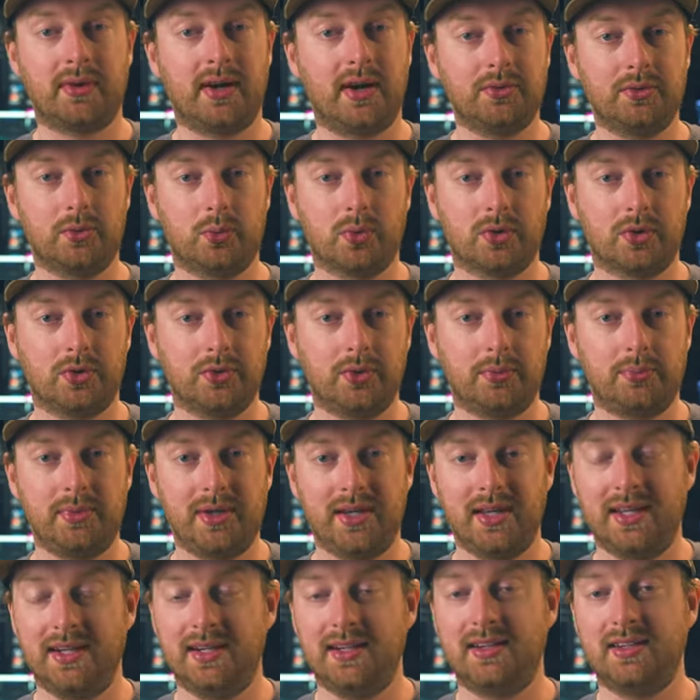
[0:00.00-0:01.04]
around the world with
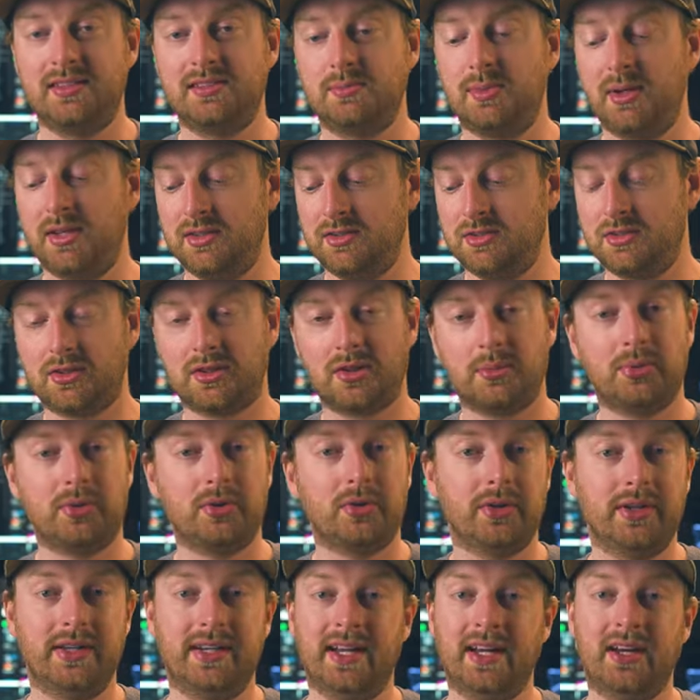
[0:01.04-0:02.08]
me and it has been
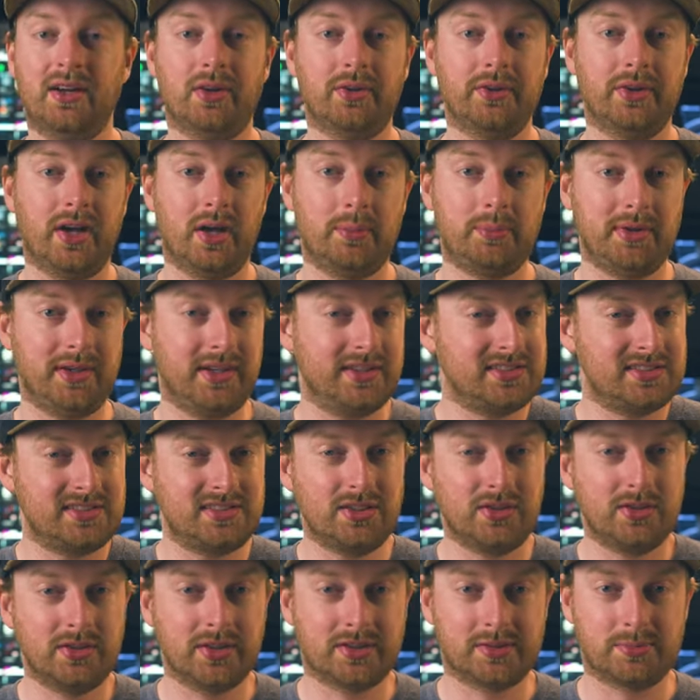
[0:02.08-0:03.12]
durable and held up and it
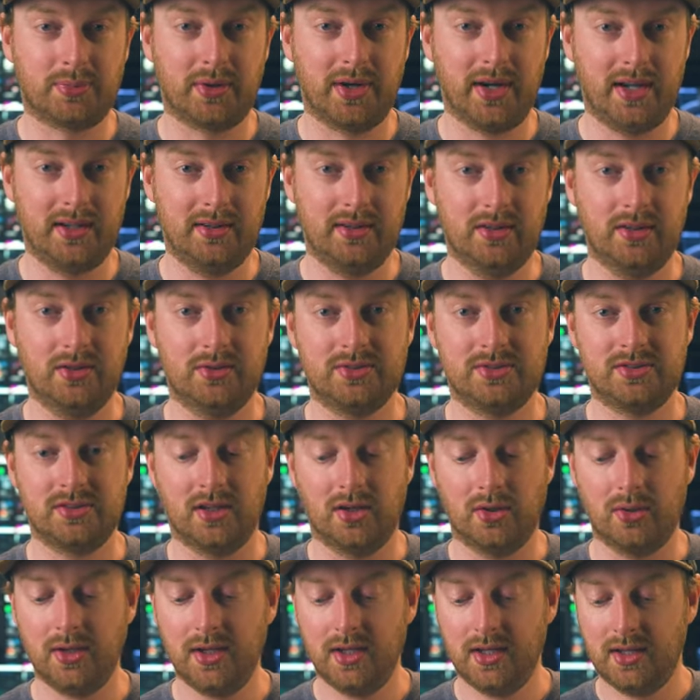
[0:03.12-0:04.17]
still looks brand new.
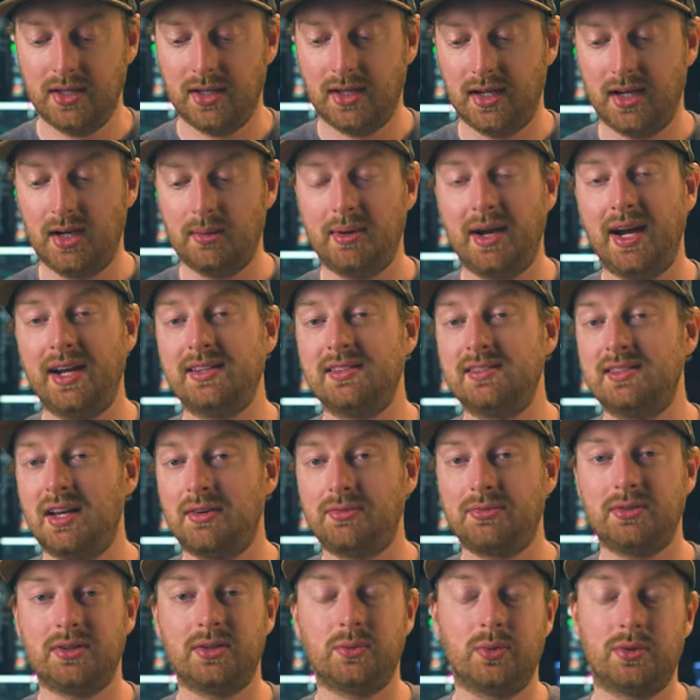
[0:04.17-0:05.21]
So um, I
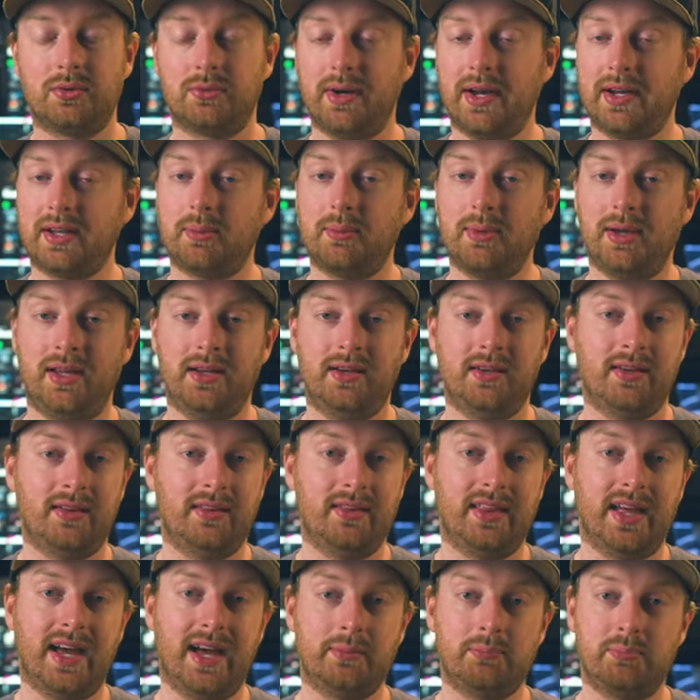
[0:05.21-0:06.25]
definitely would recommend
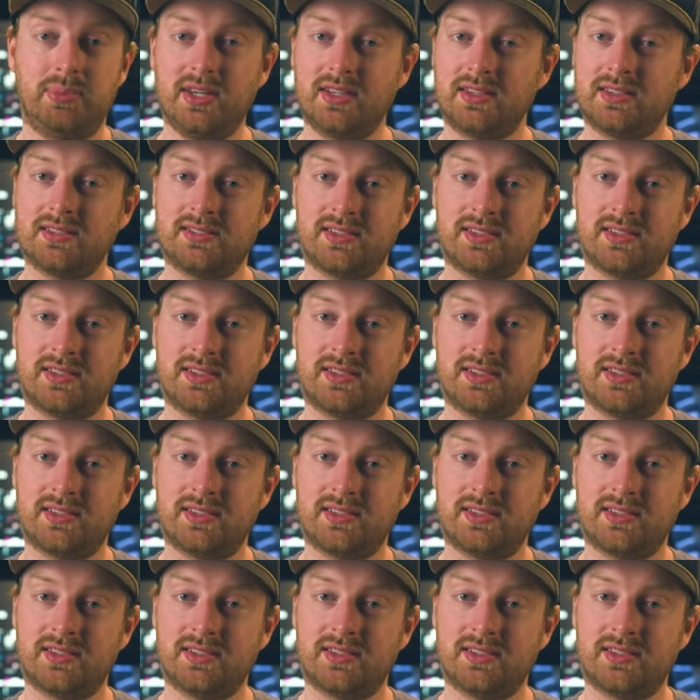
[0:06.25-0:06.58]
that Peak